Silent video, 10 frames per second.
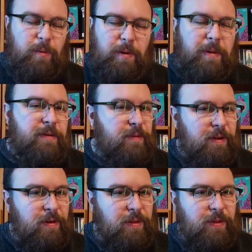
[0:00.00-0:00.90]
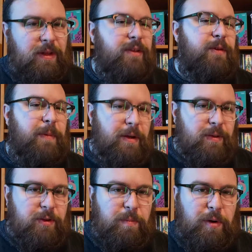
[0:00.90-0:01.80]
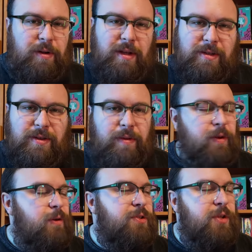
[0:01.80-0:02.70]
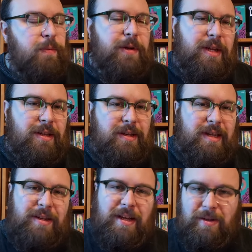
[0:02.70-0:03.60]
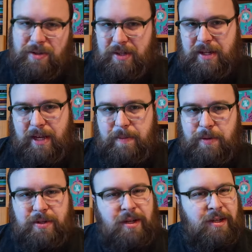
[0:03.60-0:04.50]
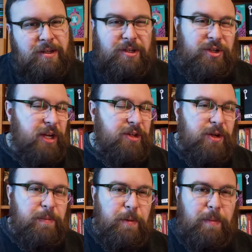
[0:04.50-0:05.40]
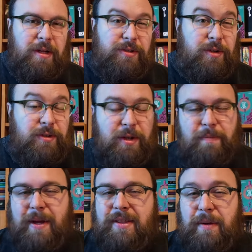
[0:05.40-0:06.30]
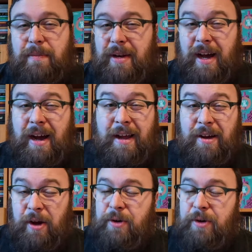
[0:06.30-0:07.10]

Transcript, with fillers: that one of my favorite things about this book is that there are so many details and tables to change up your monsters and make them nigh